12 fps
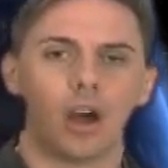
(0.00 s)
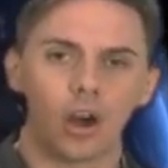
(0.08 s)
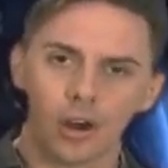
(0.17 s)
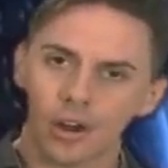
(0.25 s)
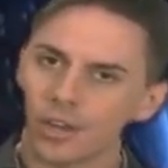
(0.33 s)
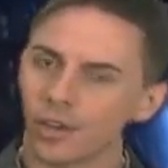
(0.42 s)

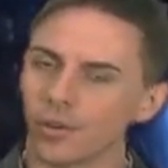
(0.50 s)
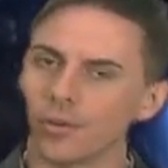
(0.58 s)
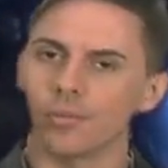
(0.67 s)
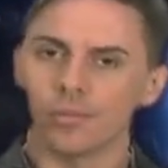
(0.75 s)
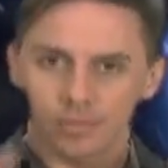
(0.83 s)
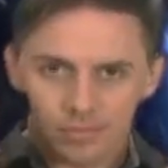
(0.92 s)
Are
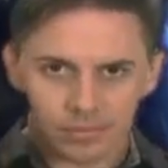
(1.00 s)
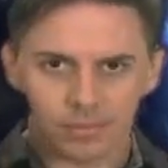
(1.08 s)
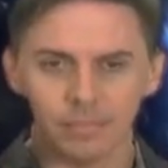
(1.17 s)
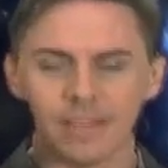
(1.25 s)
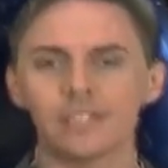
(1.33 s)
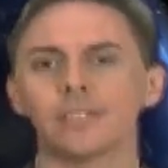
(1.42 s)
you
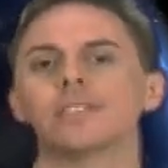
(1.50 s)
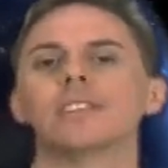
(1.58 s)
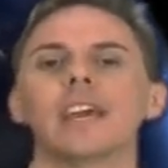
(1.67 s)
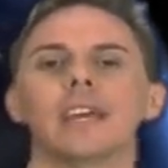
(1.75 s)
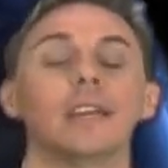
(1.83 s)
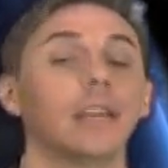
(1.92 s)
mental
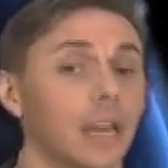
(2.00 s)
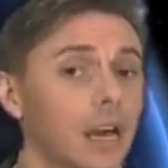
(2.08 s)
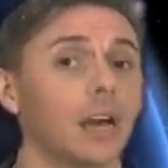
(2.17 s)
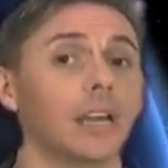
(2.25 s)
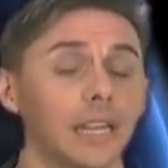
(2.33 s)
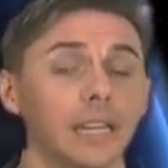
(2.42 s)
state
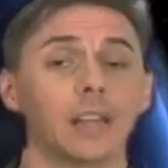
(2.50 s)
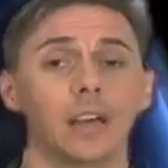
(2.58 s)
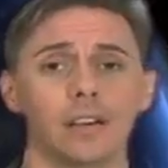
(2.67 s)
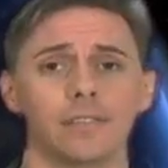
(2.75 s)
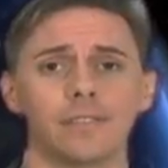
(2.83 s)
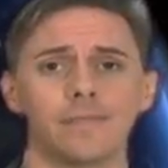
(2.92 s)
in
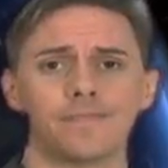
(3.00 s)
love?